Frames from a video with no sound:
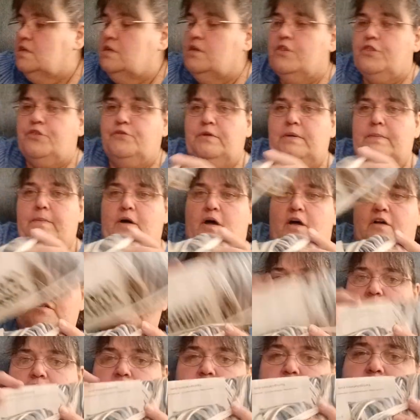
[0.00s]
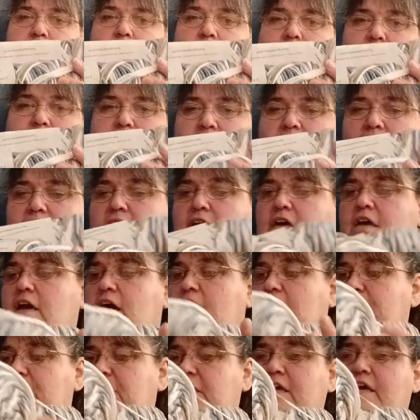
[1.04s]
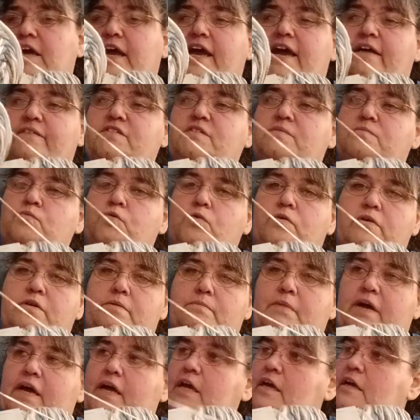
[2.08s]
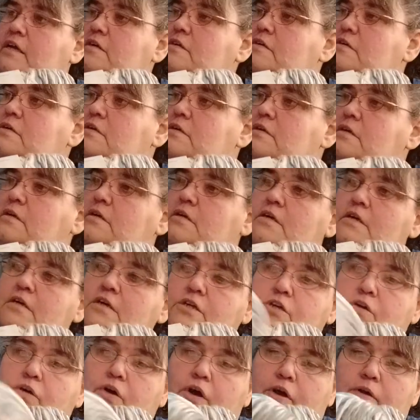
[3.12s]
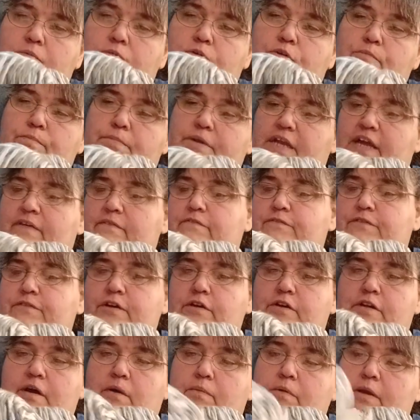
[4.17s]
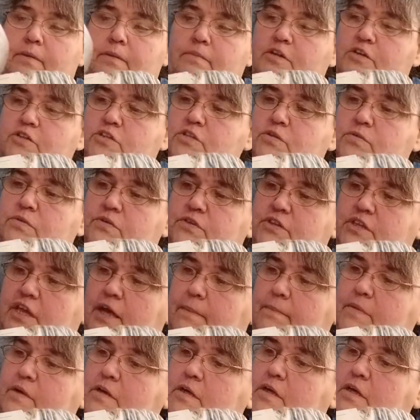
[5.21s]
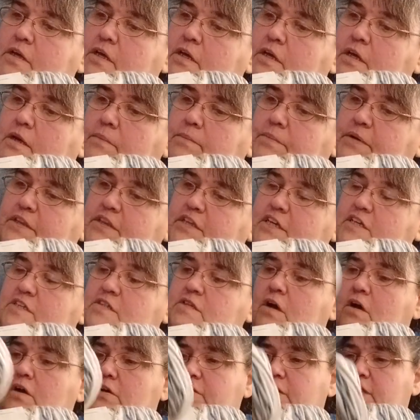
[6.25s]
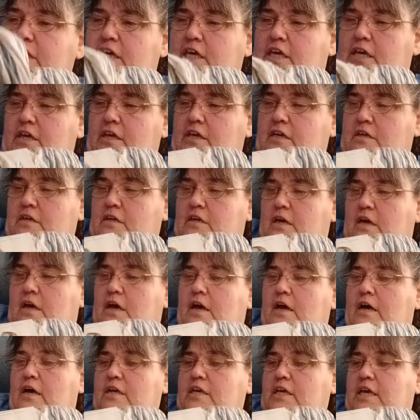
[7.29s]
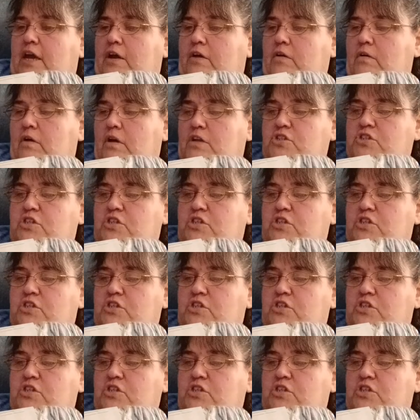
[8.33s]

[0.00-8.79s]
3 balls. I think I have some more in my yarn room, but I haven't figured out what I'm going to do with them. But these are the Caron